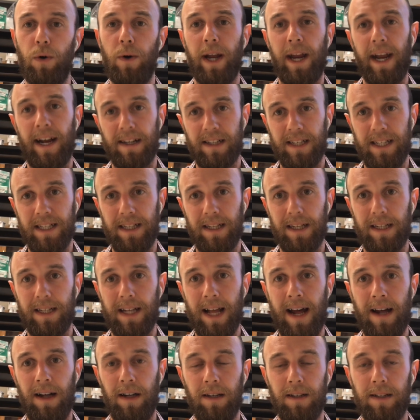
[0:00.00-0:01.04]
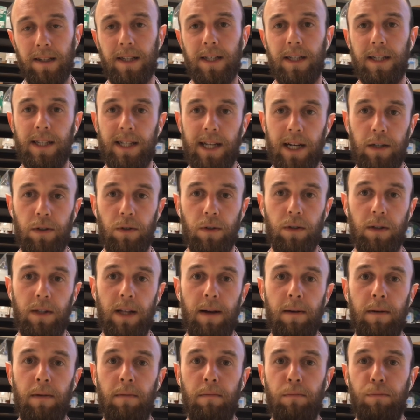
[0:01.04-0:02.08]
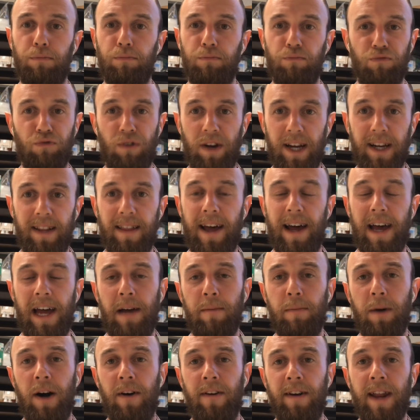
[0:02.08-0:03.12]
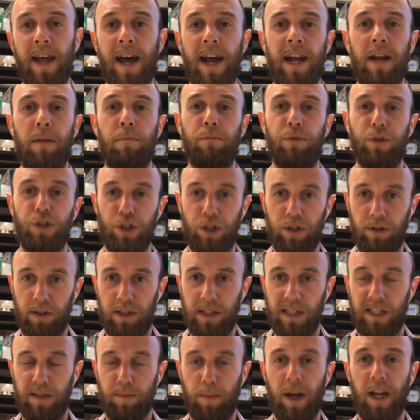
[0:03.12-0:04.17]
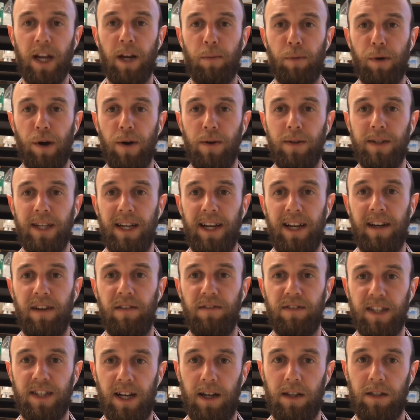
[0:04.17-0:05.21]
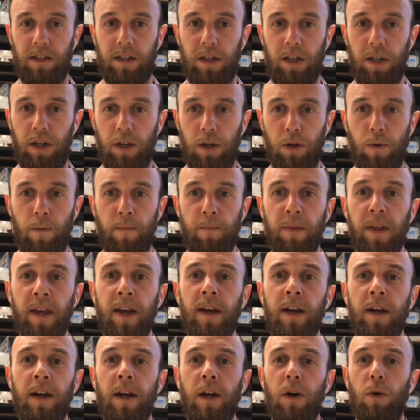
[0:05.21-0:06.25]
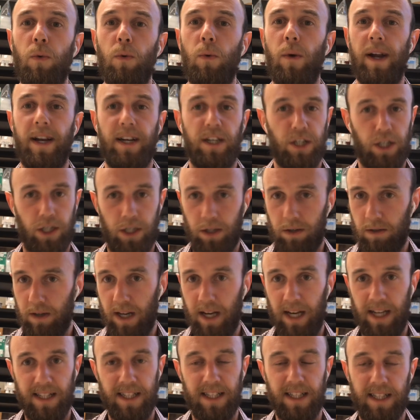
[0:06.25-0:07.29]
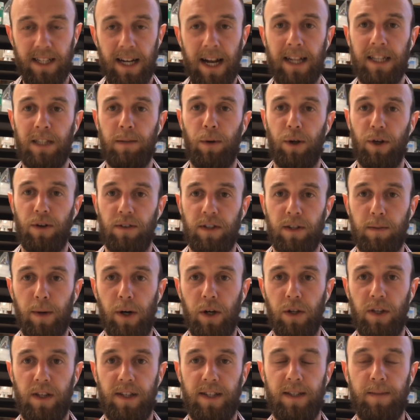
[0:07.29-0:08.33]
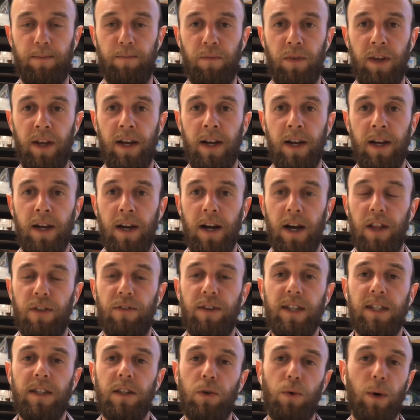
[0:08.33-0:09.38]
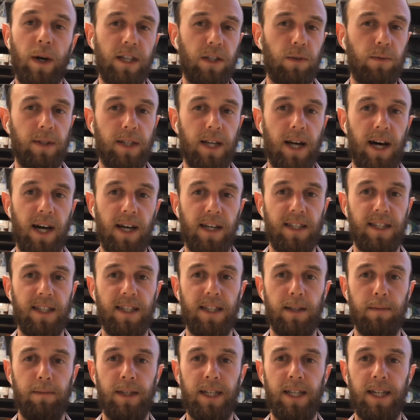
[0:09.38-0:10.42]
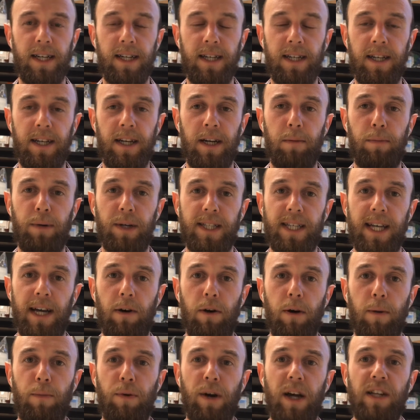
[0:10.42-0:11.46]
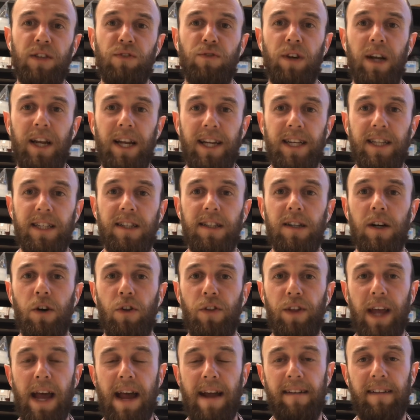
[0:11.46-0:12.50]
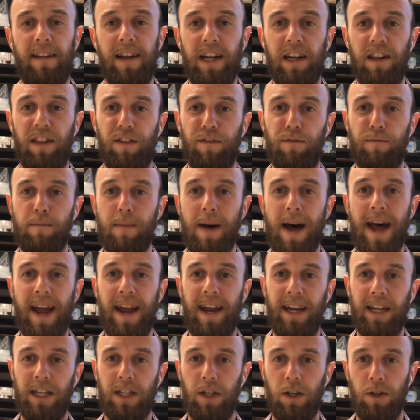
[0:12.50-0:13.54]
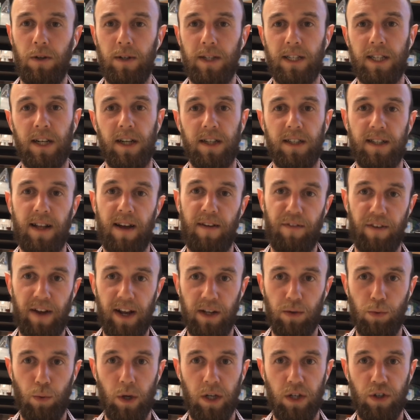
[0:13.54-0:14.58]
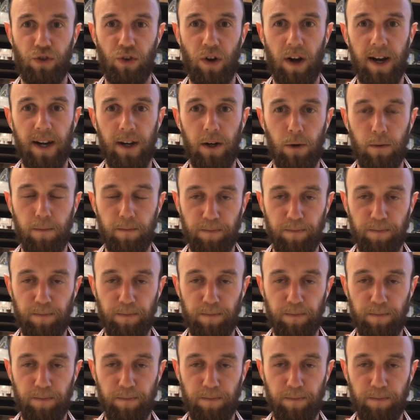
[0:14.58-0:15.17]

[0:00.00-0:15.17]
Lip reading: it gets into cells, the cells then read that mRNA and produce the spike protein of SARS-2, which elicits an antibody response. And the reason the question was asked is that Moderna put out a press release on the 18th of May to discuss their phase 1 trial.